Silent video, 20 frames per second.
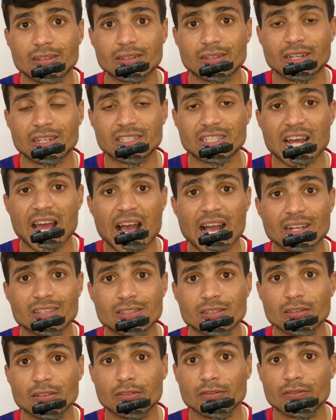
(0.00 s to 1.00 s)

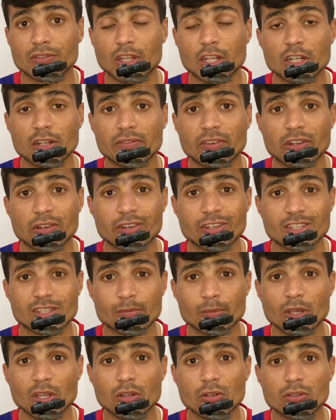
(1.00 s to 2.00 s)
contacts of native English
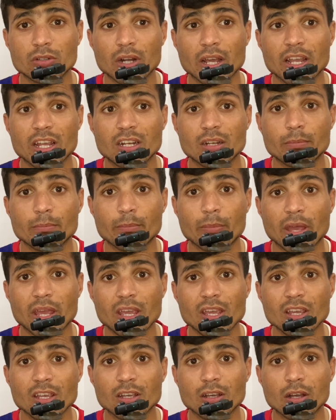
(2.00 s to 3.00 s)
speaker and
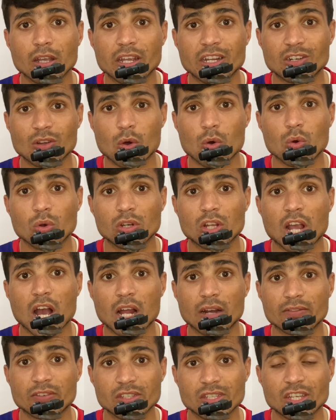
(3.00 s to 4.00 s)
make and hold
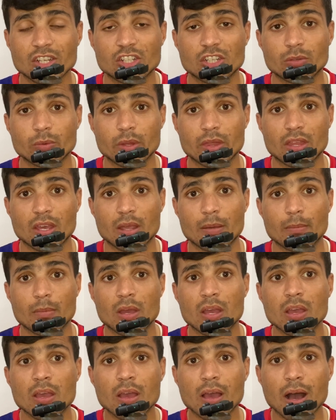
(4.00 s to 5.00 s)
conversation with them
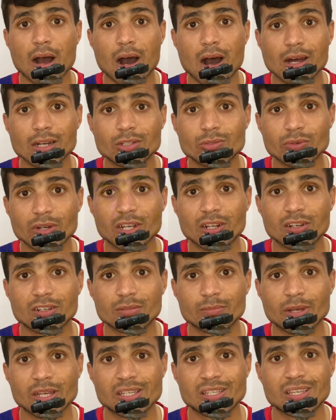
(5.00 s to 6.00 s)
on a regular
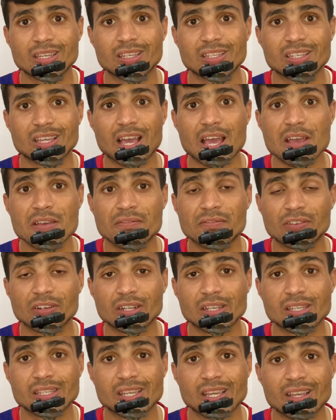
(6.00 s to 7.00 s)
basis
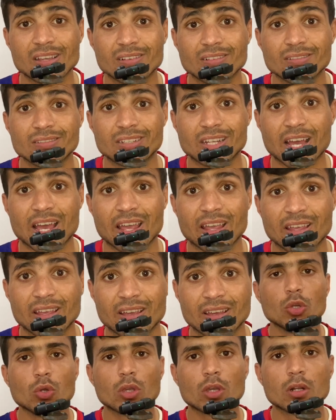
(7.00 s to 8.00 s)
every single day.
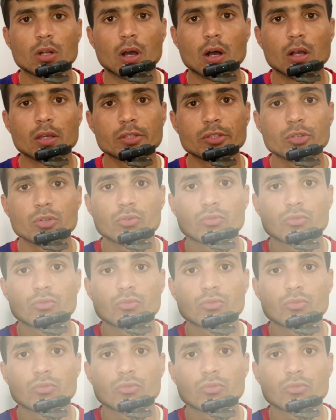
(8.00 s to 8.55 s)
You can also